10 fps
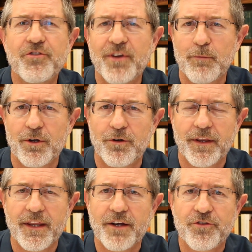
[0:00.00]
similar to
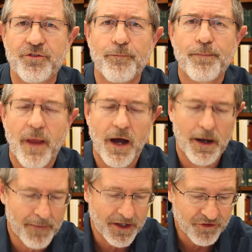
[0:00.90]
this,
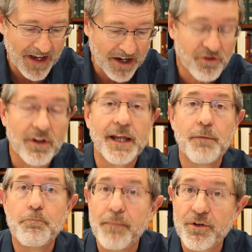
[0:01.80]
um, it's actually
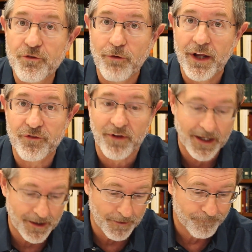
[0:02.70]

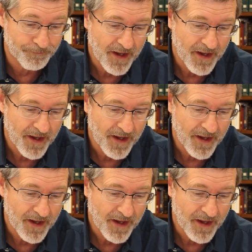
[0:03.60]
mistranslated.